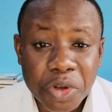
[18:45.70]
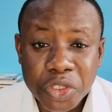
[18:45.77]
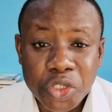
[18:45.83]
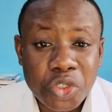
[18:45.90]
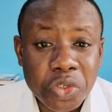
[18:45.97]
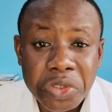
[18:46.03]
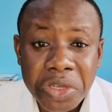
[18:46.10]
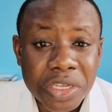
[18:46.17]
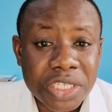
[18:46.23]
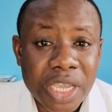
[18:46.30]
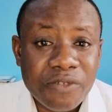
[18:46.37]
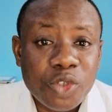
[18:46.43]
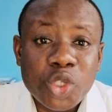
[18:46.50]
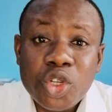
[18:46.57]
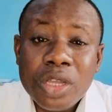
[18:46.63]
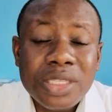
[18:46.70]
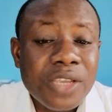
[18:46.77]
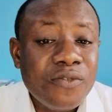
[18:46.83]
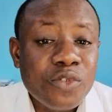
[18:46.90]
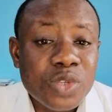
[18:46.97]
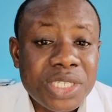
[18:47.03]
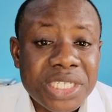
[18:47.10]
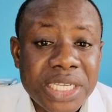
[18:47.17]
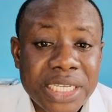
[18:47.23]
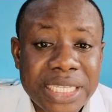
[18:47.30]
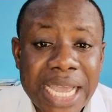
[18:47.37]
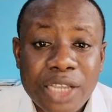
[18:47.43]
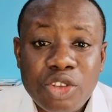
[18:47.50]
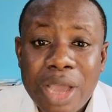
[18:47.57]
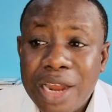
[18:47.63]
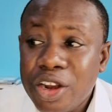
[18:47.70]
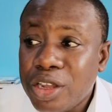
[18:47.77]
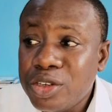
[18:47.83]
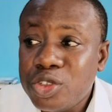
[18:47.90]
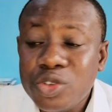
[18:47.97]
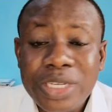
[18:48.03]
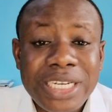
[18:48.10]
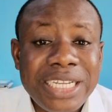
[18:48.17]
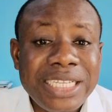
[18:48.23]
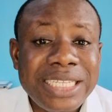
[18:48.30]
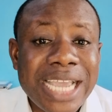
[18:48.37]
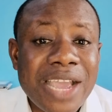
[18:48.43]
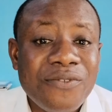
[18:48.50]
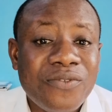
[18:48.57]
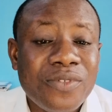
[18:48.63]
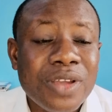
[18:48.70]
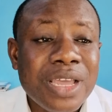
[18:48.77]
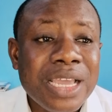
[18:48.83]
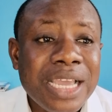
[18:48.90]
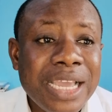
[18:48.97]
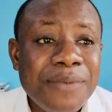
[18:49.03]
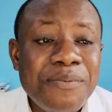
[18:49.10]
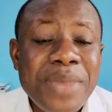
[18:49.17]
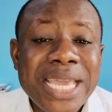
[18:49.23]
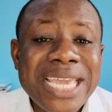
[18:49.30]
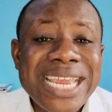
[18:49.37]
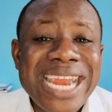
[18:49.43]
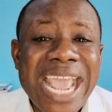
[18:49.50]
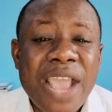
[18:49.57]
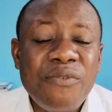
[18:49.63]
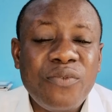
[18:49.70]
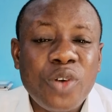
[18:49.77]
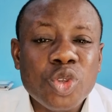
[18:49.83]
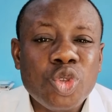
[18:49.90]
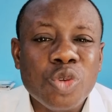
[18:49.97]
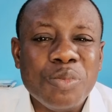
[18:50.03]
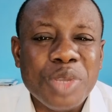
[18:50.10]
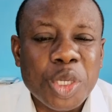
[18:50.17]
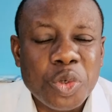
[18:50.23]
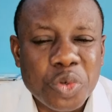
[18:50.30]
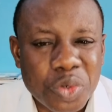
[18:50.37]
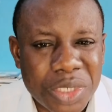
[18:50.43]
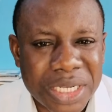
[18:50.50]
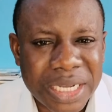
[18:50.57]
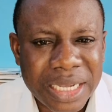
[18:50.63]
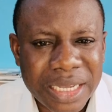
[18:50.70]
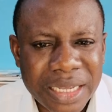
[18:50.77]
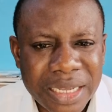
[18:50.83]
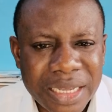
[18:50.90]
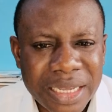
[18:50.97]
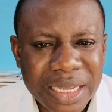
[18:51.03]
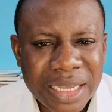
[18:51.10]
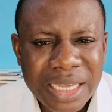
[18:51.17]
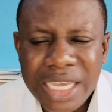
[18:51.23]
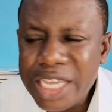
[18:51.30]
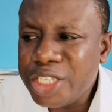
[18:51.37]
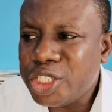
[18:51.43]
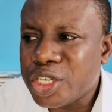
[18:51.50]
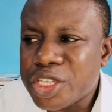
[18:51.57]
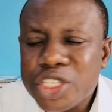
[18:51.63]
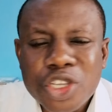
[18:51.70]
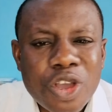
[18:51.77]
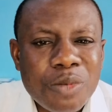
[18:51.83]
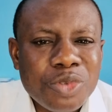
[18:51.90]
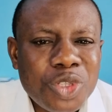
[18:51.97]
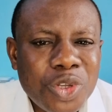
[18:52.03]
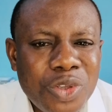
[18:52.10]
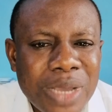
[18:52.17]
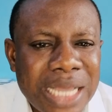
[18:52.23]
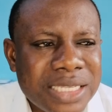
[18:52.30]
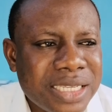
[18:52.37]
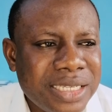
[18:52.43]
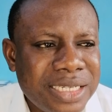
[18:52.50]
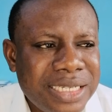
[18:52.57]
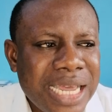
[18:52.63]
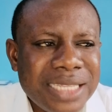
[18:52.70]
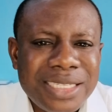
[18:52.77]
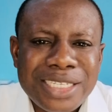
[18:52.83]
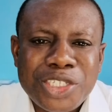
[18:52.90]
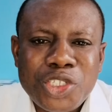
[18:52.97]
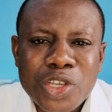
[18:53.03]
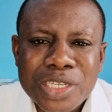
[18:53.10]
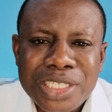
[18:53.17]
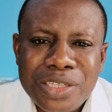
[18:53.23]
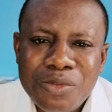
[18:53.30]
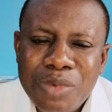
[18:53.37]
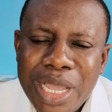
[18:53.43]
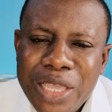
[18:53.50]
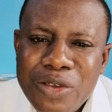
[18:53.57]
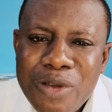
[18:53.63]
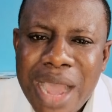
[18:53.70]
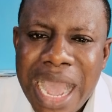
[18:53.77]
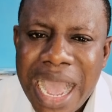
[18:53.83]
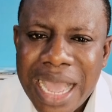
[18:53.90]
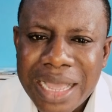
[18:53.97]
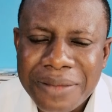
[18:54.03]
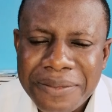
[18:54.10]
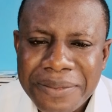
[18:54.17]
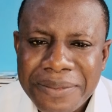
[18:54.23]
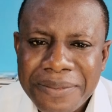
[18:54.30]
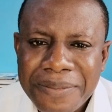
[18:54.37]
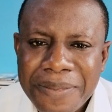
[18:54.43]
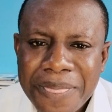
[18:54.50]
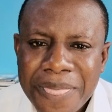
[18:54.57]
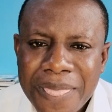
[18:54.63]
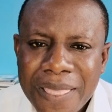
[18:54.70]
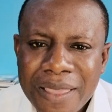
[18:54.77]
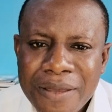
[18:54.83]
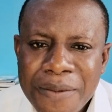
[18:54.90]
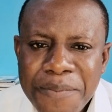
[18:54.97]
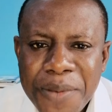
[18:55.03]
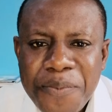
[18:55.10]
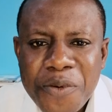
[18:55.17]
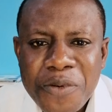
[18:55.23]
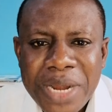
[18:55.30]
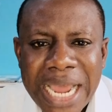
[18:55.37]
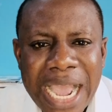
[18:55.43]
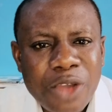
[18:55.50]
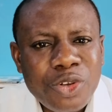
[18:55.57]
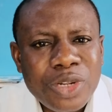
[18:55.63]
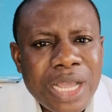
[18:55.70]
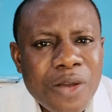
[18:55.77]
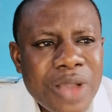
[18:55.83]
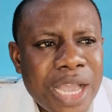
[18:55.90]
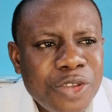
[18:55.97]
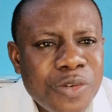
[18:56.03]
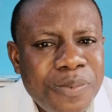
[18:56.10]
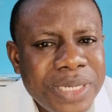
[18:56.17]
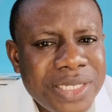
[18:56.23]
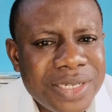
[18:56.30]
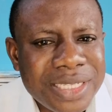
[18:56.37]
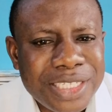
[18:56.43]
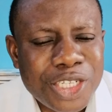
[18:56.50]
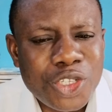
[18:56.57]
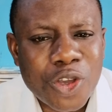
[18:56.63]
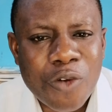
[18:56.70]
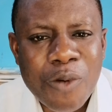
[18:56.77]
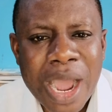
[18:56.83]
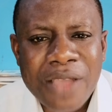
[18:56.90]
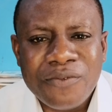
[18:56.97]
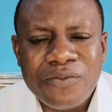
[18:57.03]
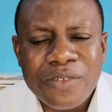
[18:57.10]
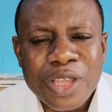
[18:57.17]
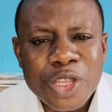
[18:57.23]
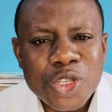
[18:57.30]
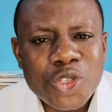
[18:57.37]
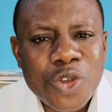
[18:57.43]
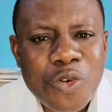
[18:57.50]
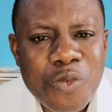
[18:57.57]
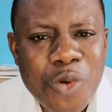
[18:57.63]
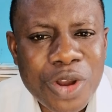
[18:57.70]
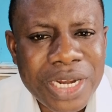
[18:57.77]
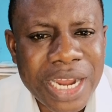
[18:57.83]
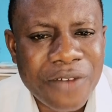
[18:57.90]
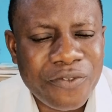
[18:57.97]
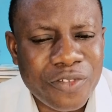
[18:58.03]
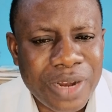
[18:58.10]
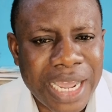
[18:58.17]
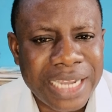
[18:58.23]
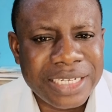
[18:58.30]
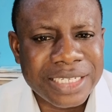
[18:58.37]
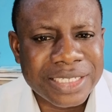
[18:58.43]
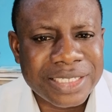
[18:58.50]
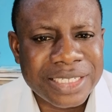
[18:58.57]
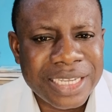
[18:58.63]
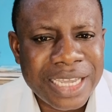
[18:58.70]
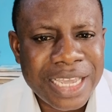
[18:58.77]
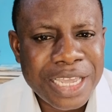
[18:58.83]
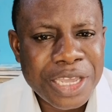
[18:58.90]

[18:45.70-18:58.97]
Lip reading: But you yourself, you don't even see it, and you are not doing it, making effort to be good. It just comes to you as in, that is just the way you are. People will ask, how can you be treating your wife so wonderful like this?